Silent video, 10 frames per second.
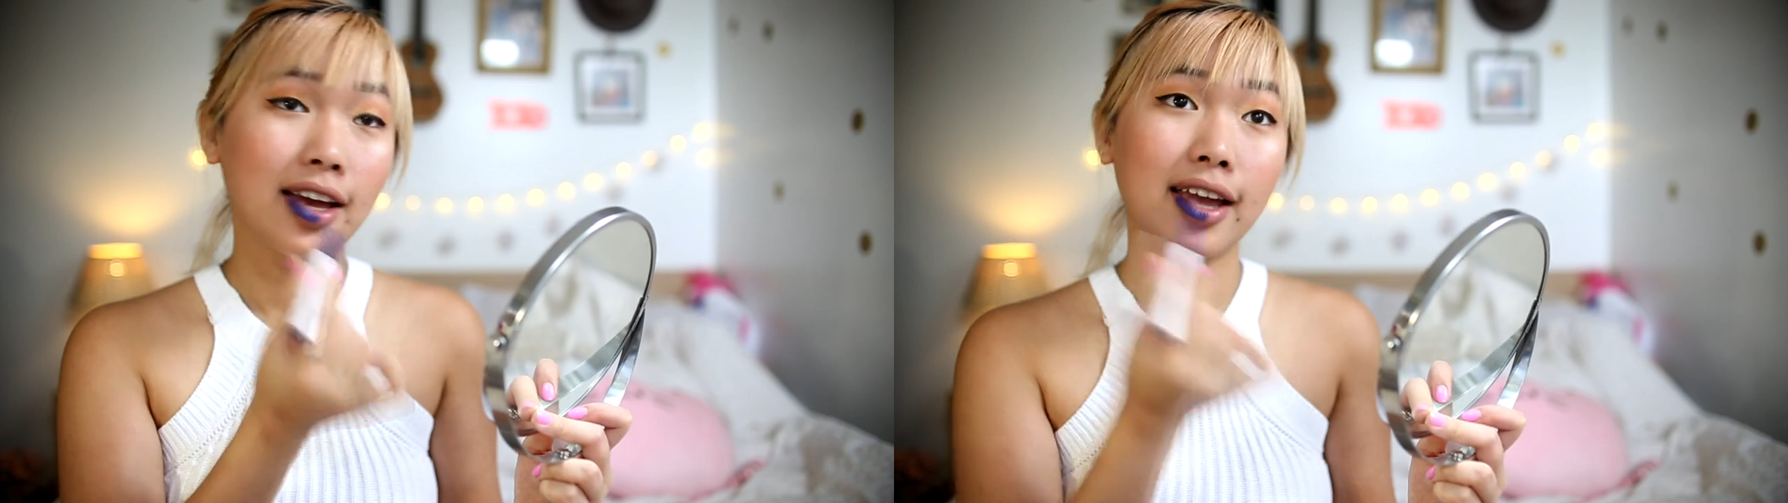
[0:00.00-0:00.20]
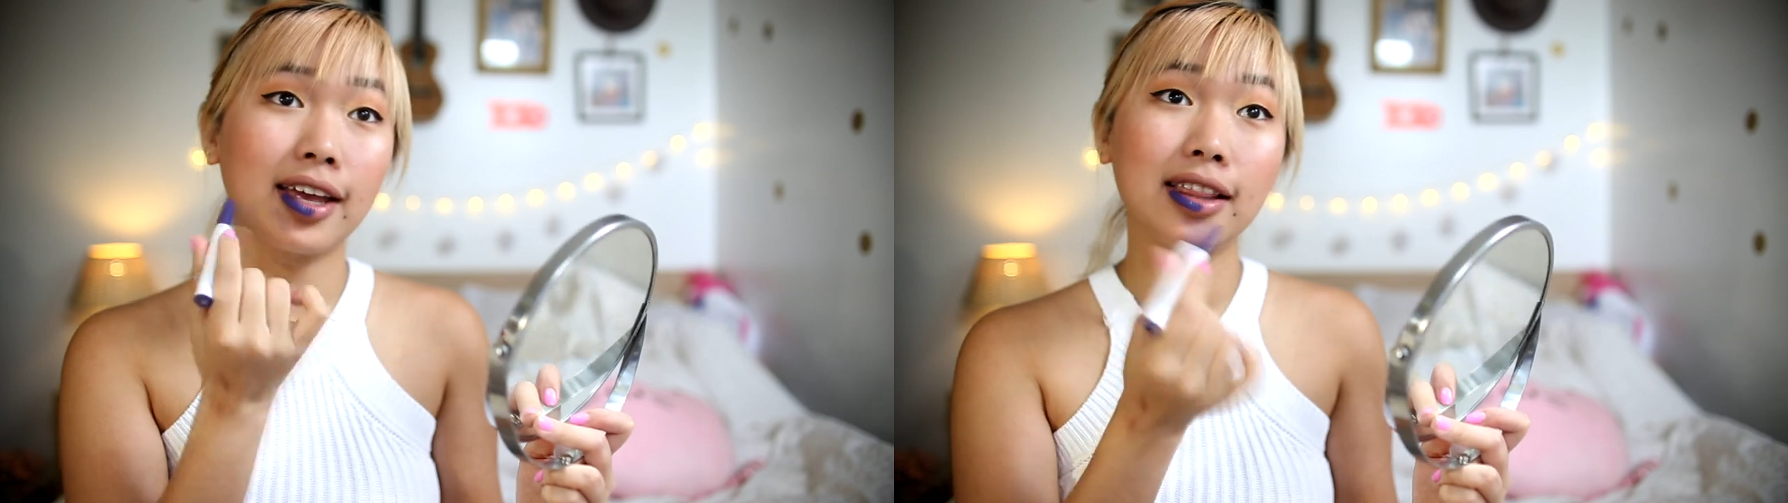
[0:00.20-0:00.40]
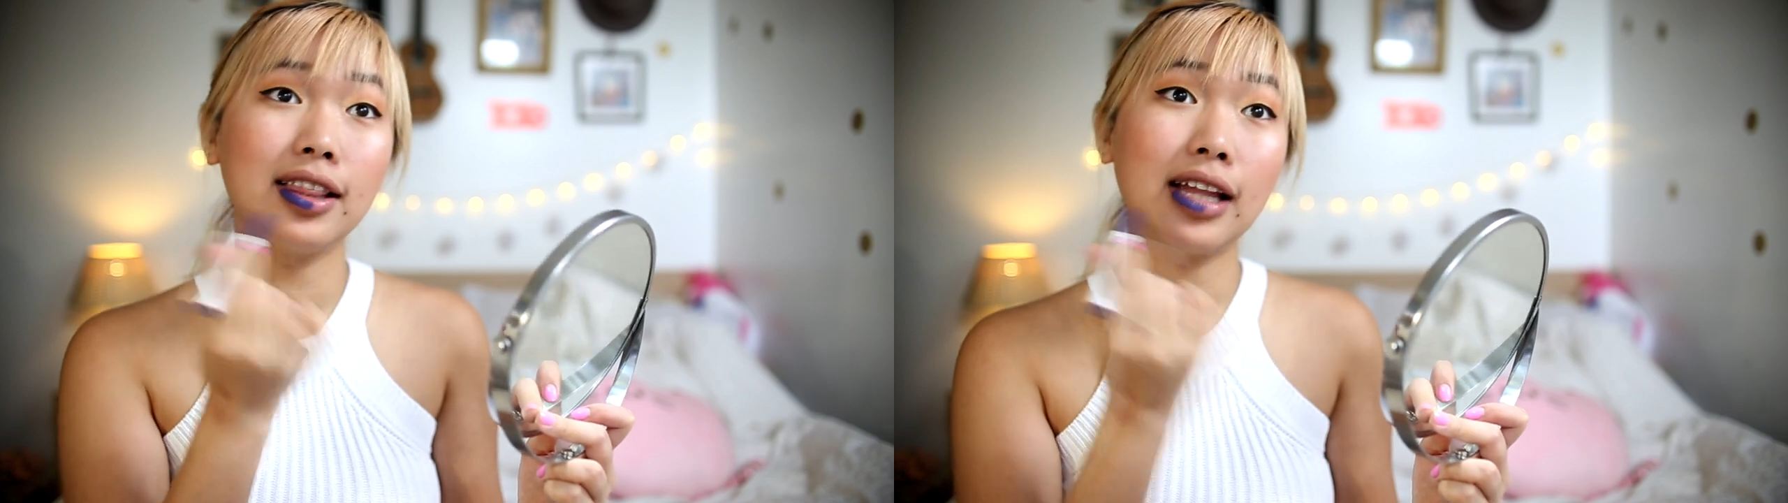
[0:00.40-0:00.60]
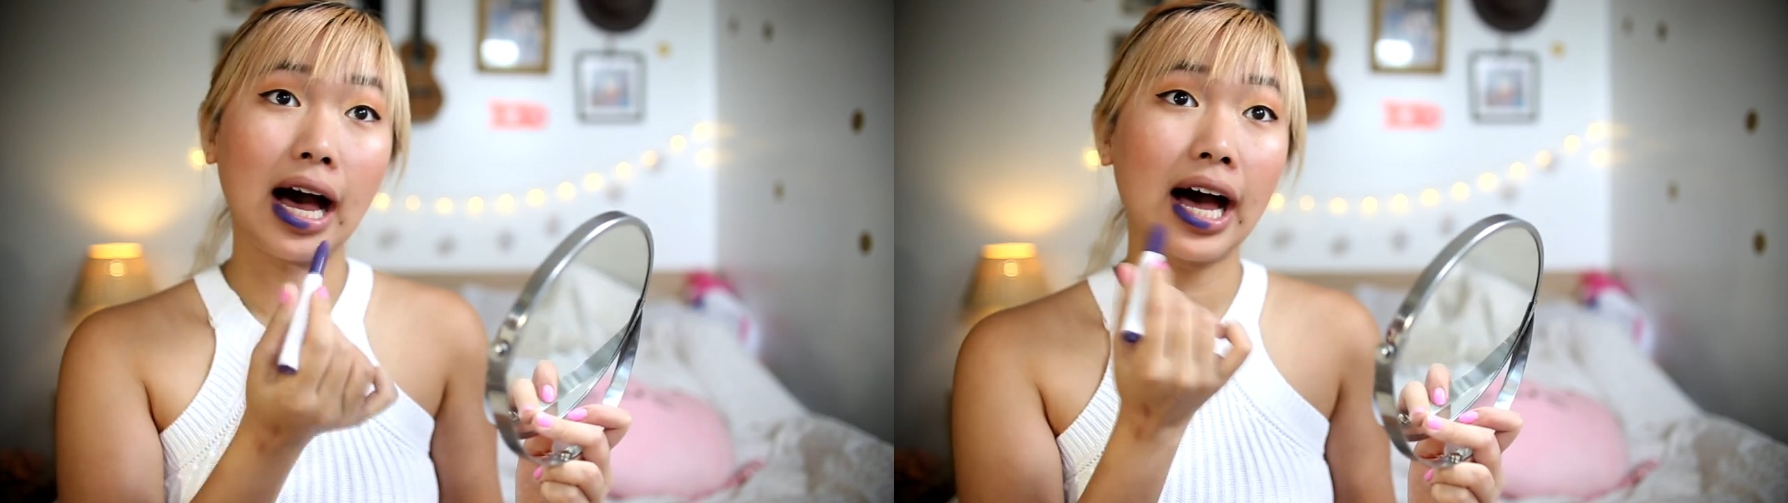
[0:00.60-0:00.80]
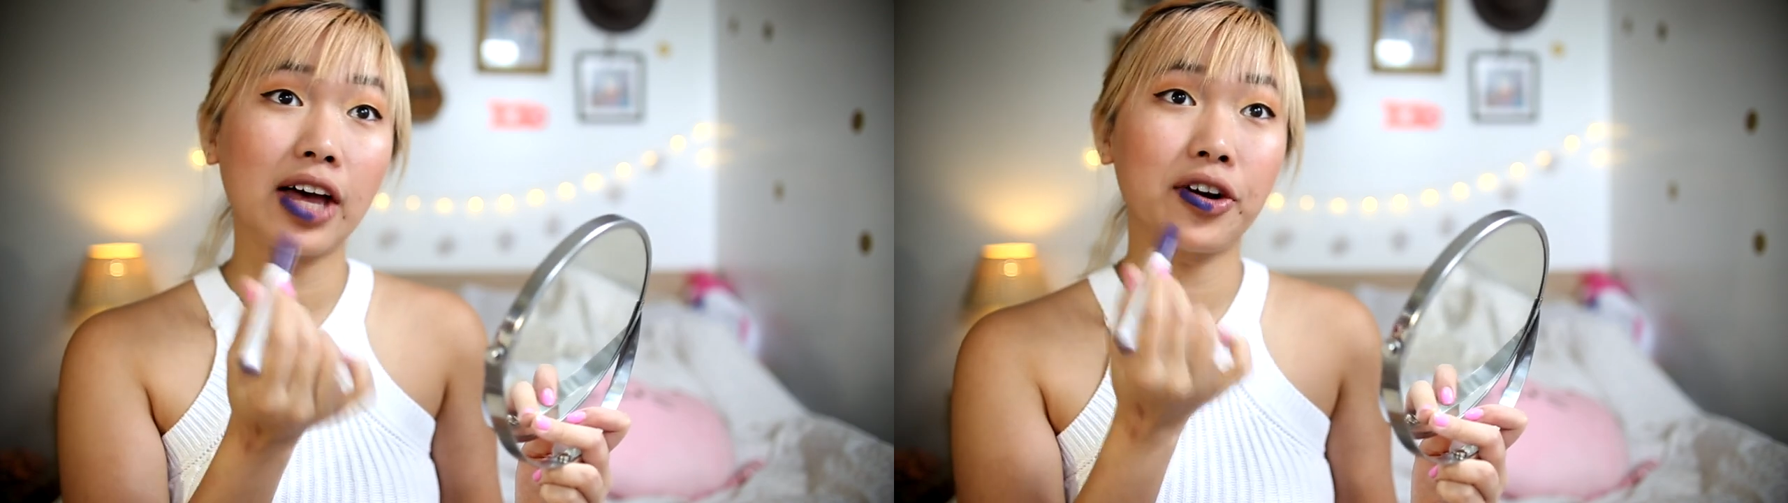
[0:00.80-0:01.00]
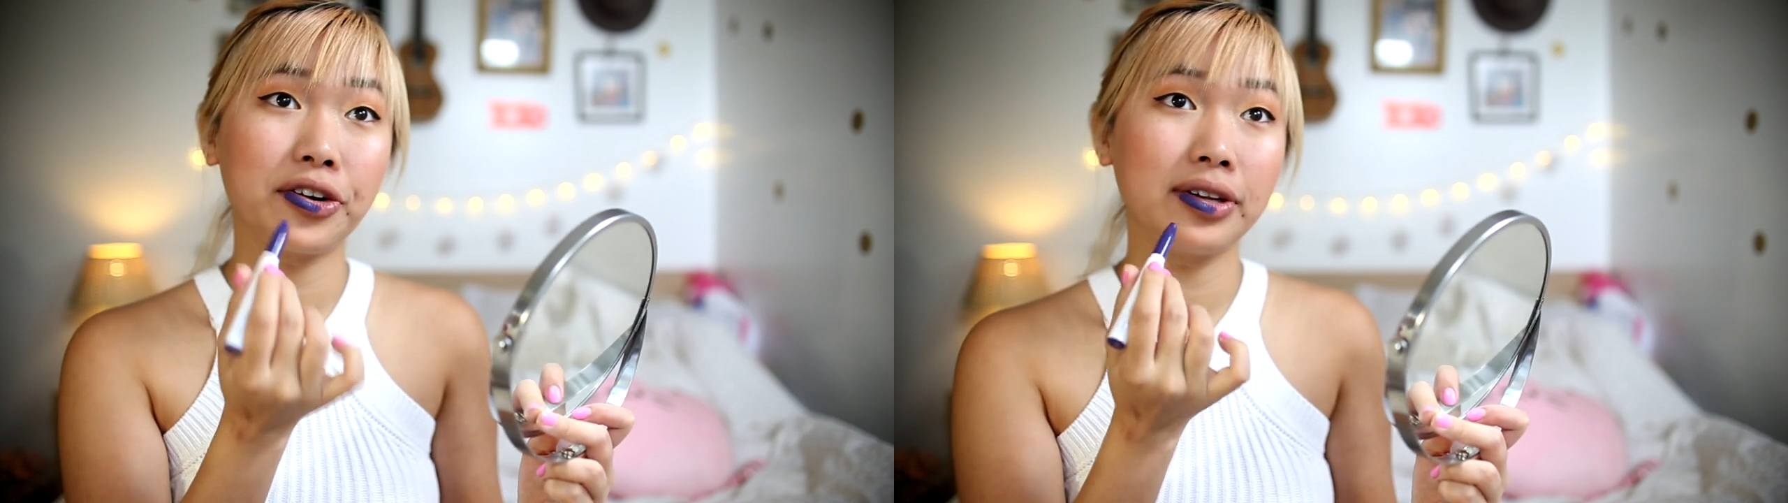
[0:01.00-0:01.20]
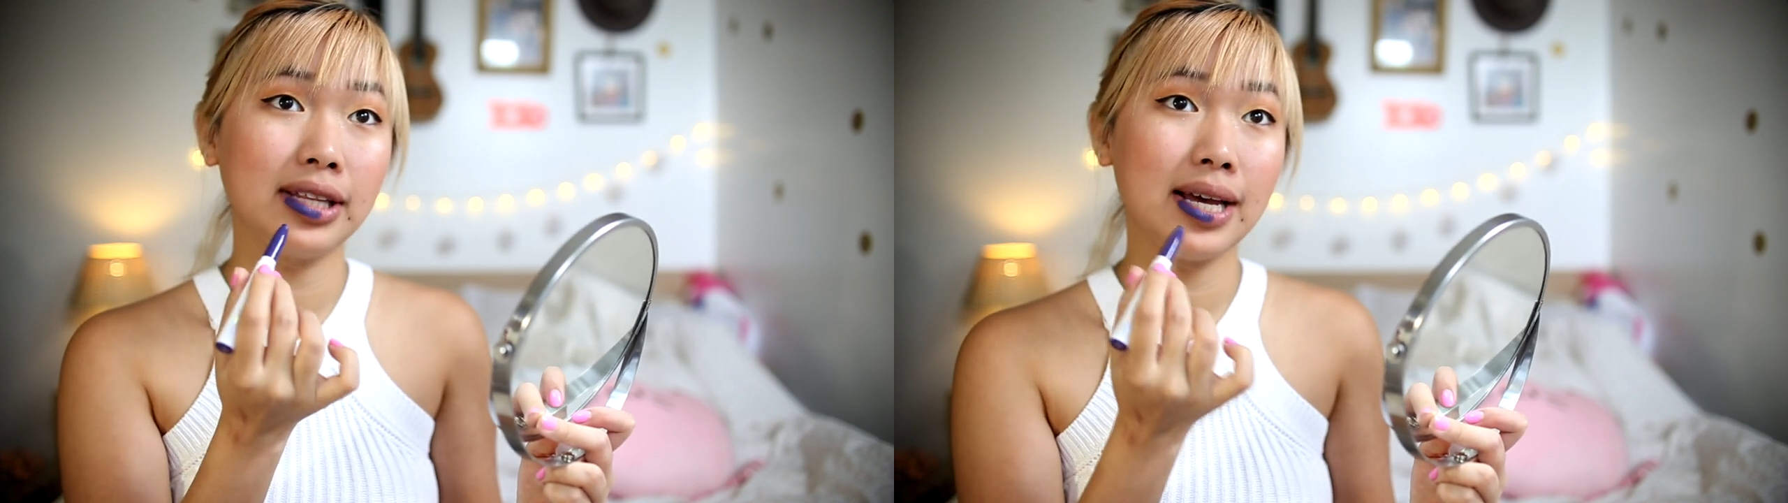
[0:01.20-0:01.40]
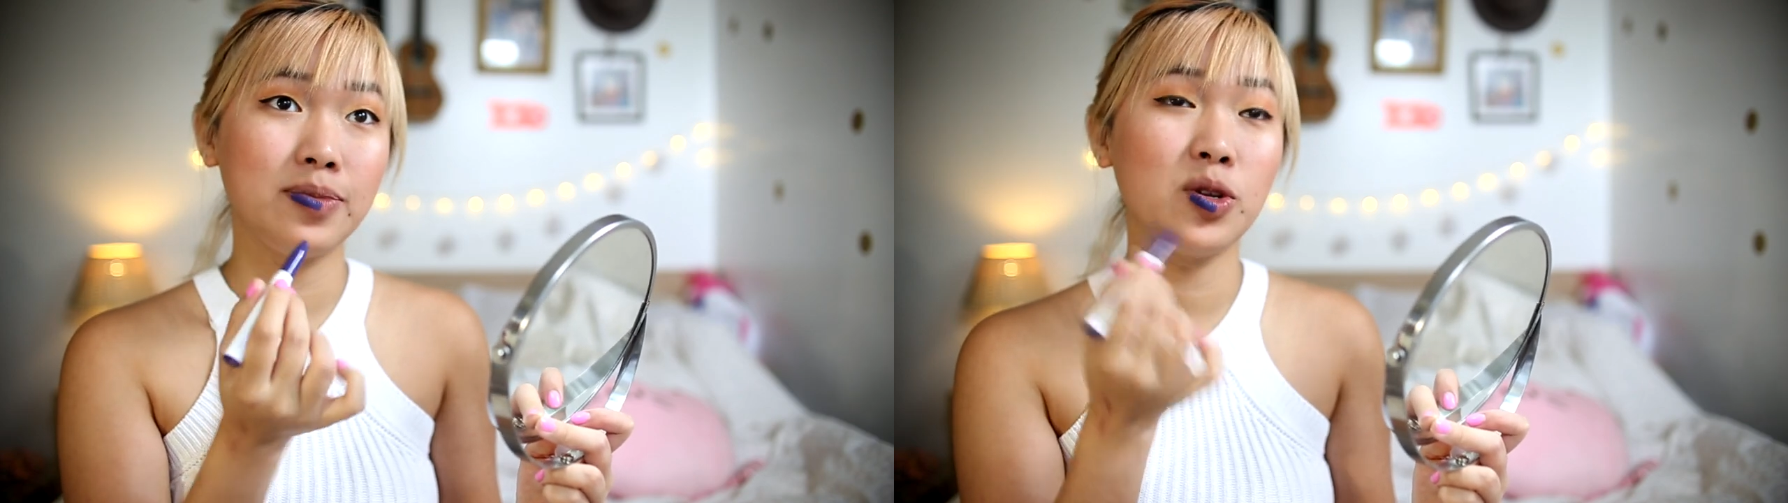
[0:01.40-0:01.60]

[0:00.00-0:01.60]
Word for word: it glide on your lips.